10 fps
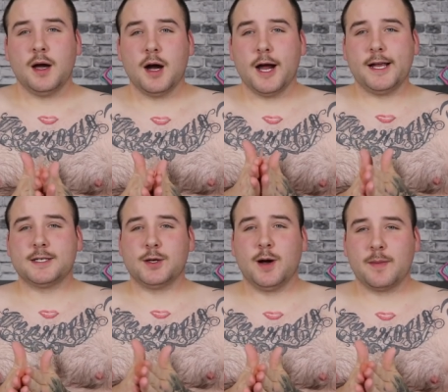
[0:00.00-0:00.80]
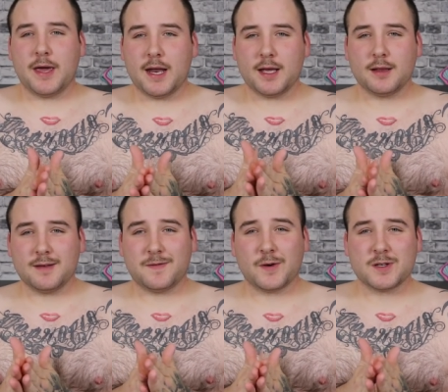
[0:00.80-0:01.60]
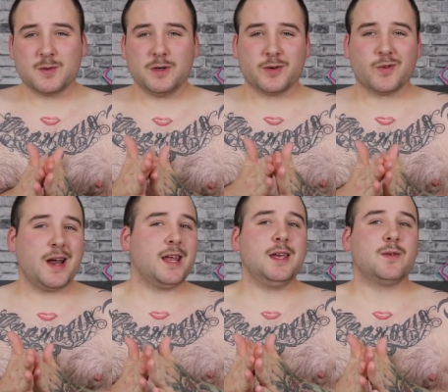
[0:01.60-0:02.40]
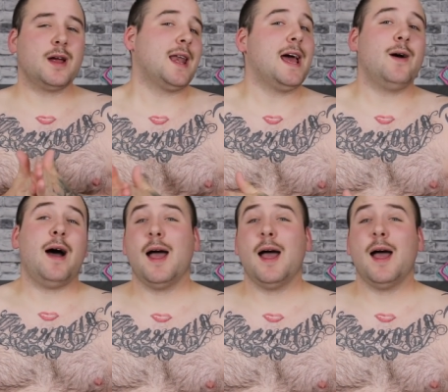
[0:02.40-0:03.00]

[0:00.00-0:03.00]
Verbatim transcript: All right, so I'm getting the first one ready right now.